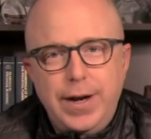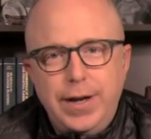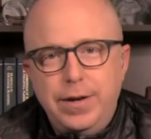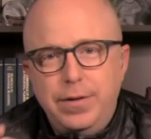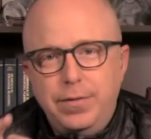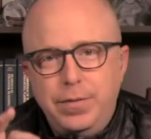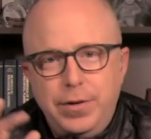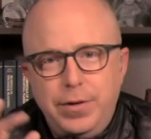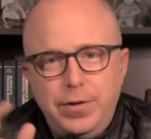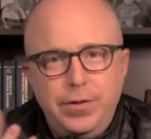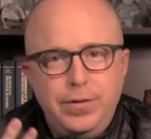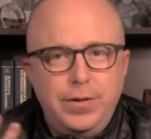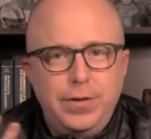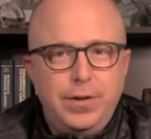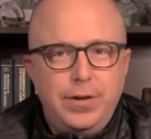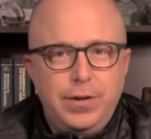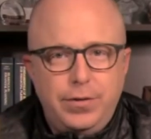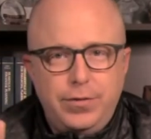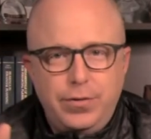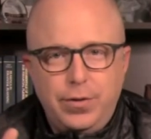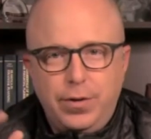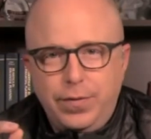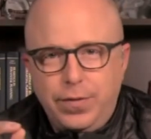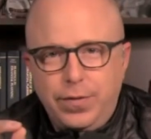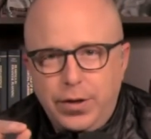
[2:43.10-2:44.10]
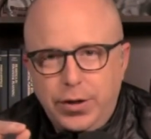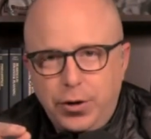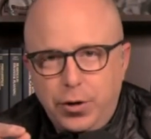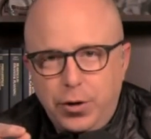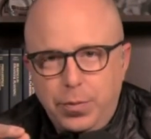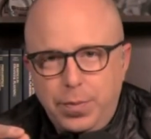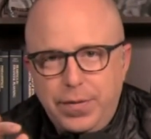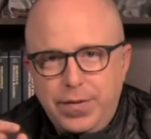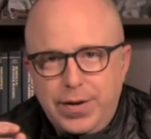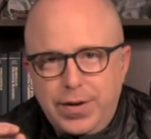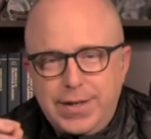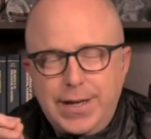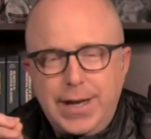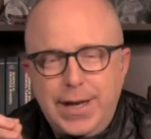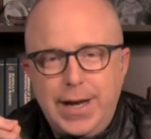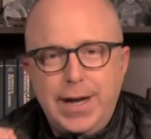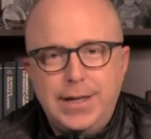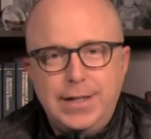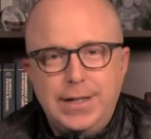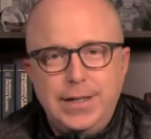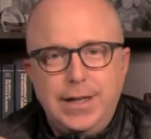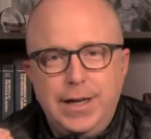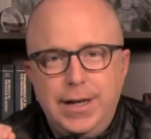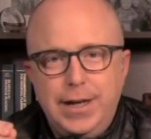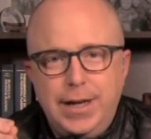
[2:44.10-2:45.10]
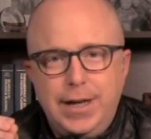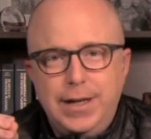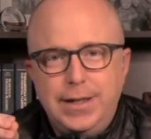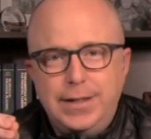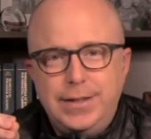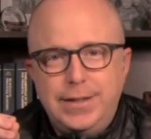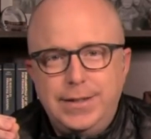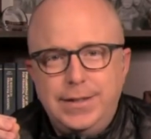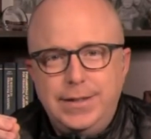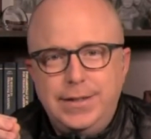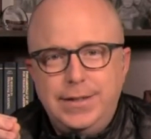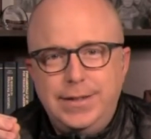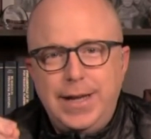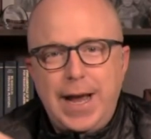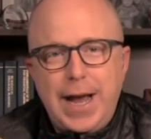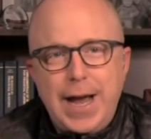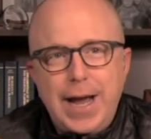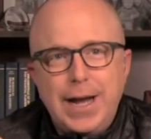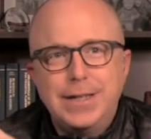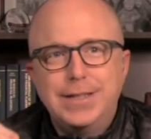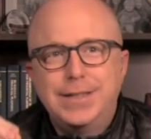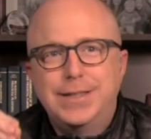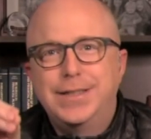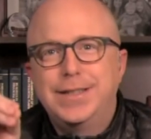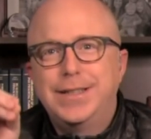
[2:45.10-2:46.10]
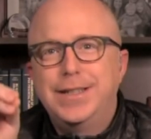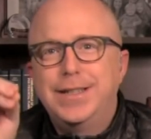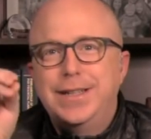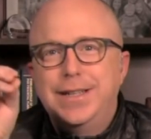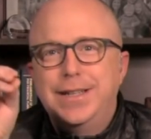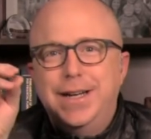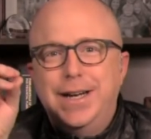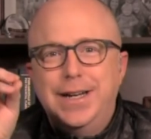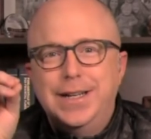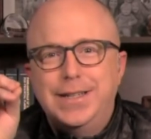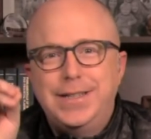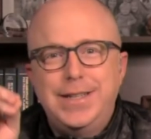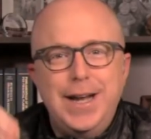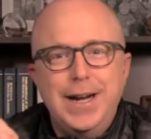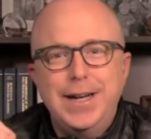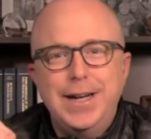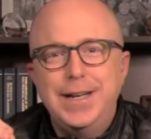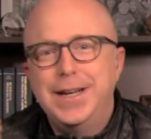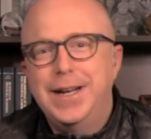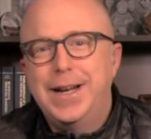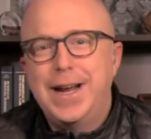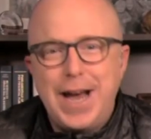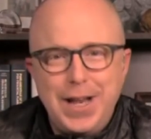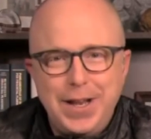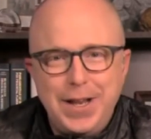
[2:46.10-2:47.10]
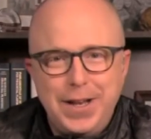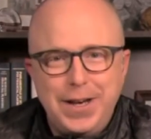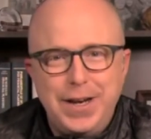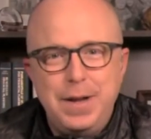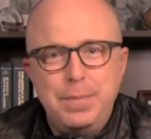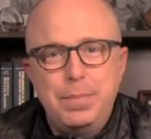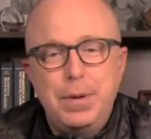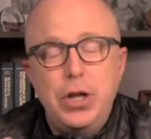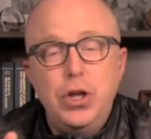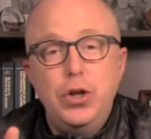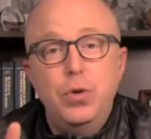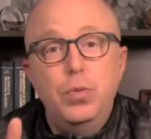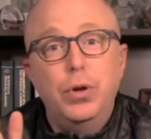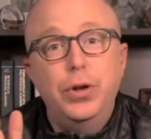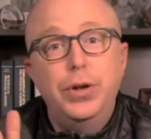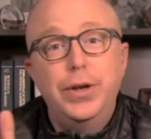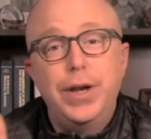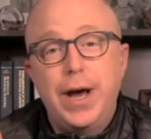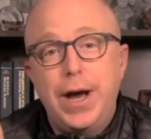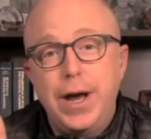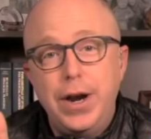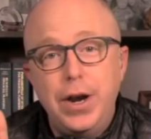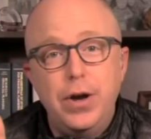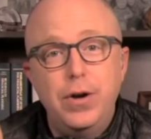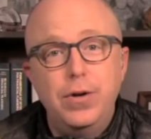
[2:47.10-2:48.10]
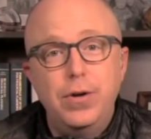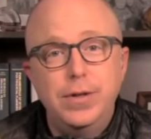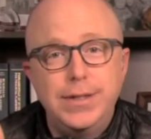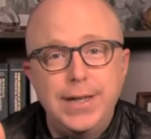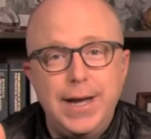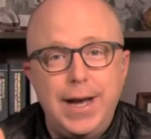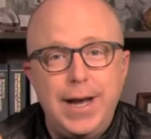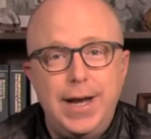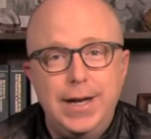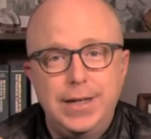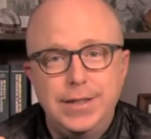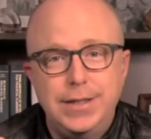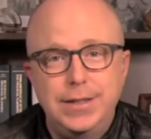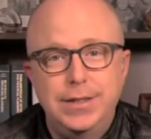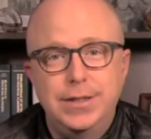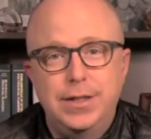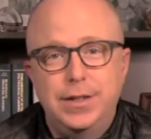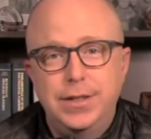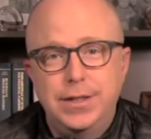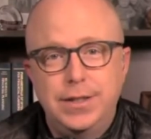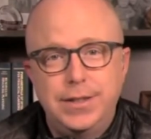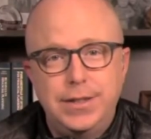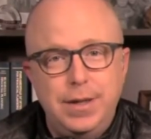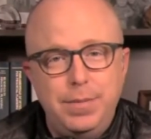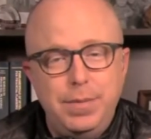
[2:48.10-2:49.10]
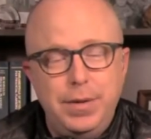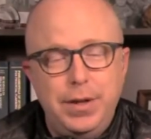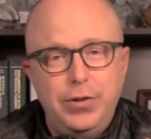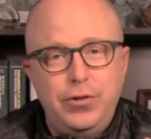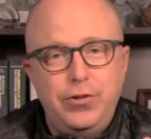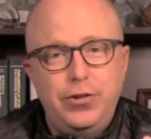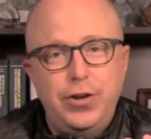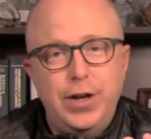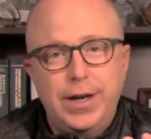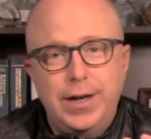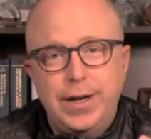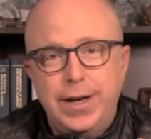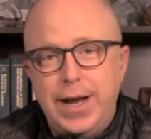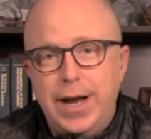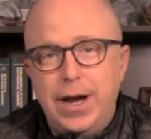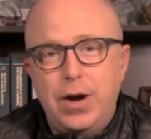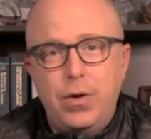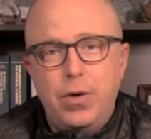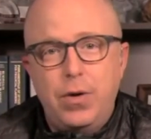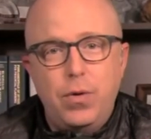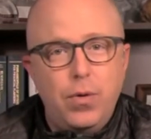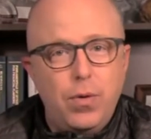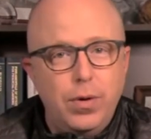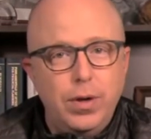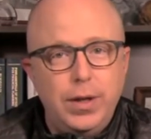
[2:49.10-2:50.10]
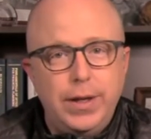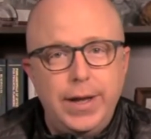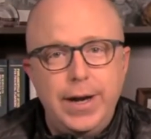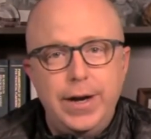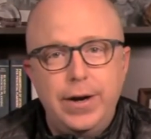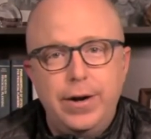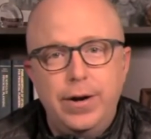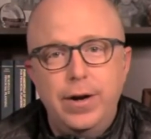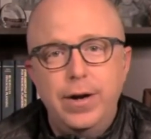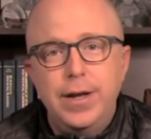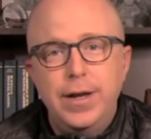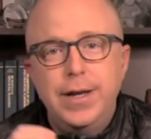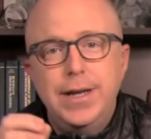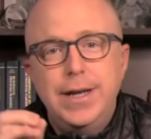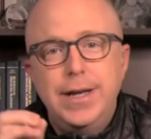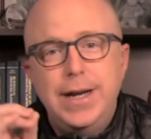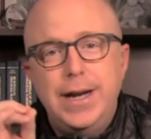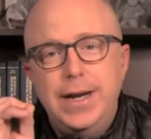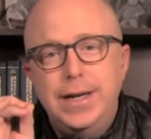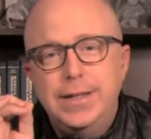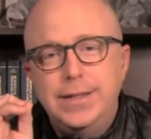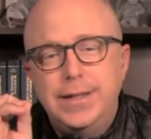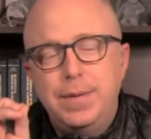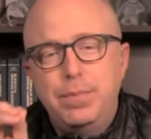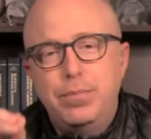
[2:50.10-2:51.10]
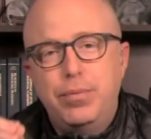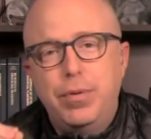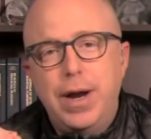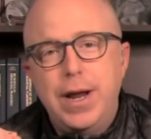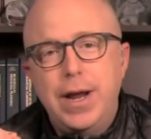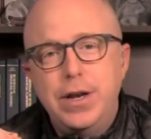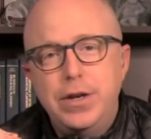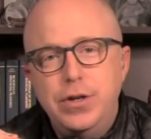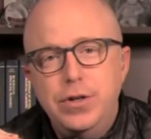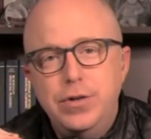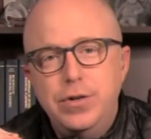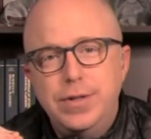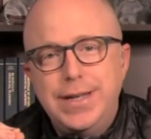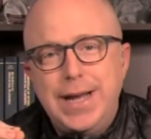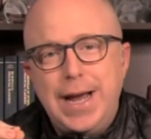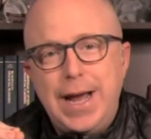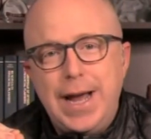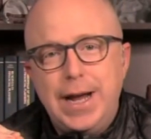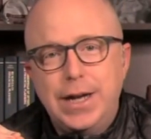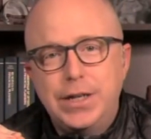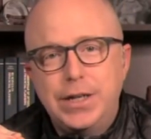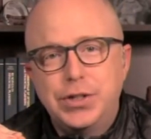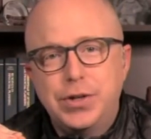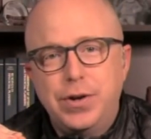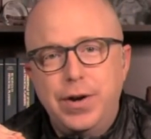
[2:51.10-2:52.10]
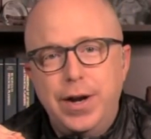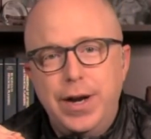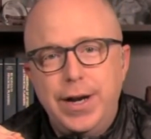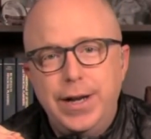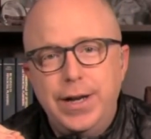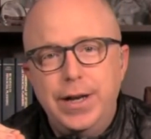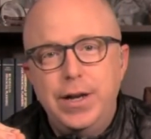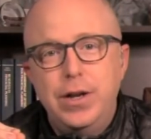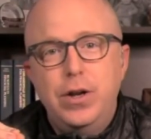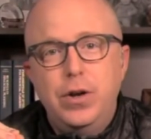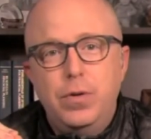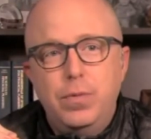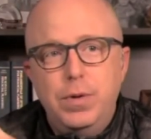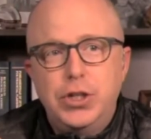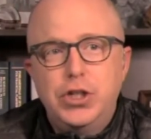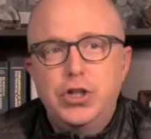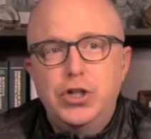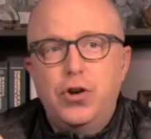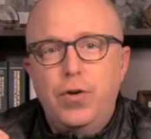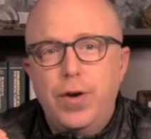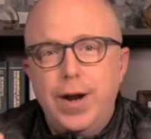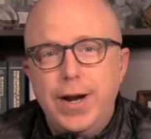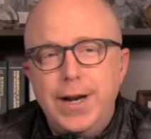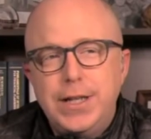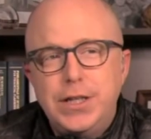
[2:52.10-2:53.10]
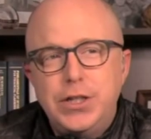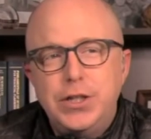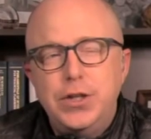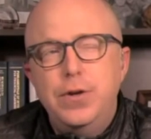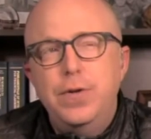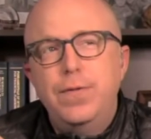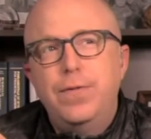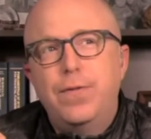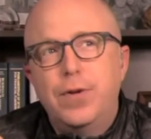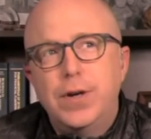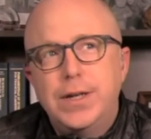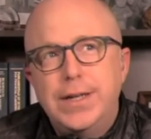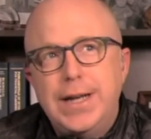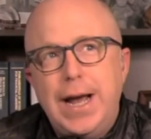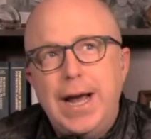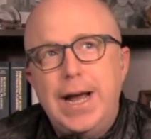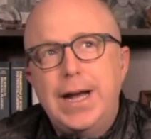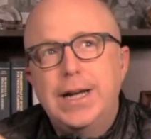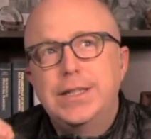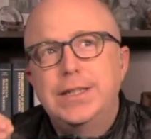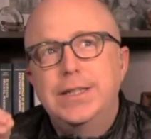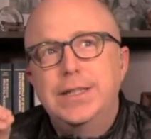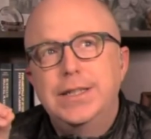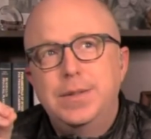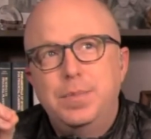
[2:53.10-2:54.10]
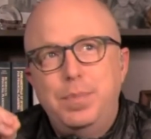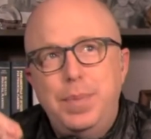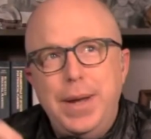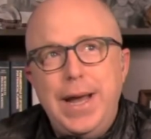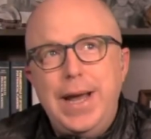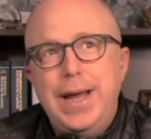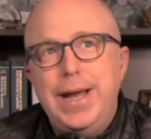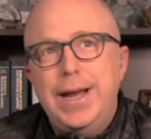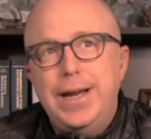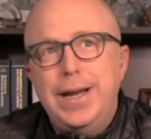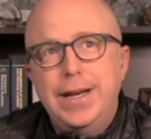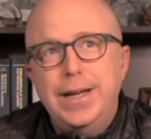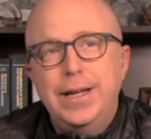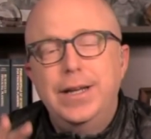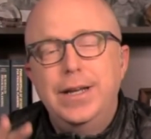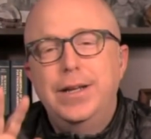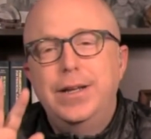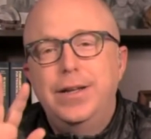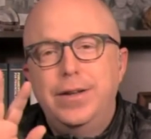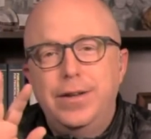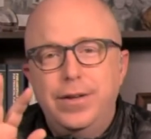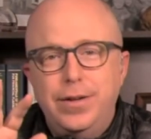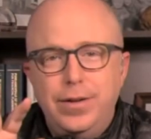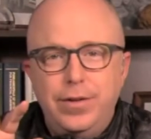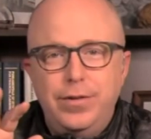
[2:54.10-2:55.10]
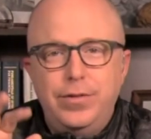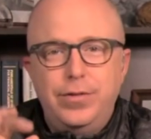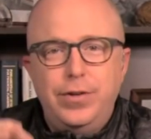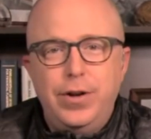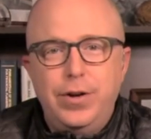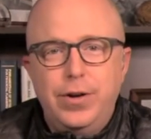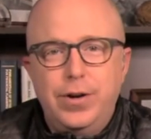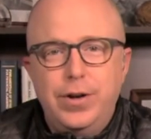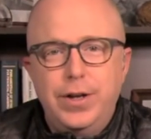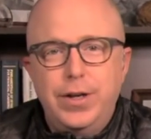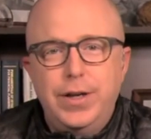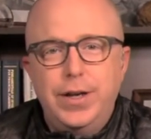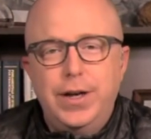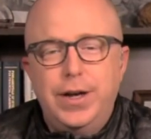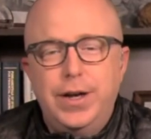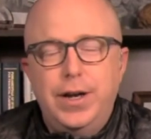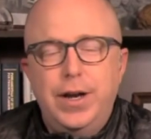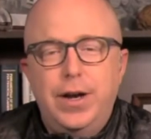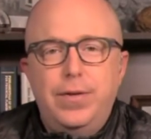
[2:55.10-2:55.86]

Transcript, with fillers: which is a sort of a little bit of a tax, a, a tax uh, technicality. But you will not owe taxes on the stimulus check now or later. It is a brand new tax credit, which credits you for taxes paid, so you're good to go.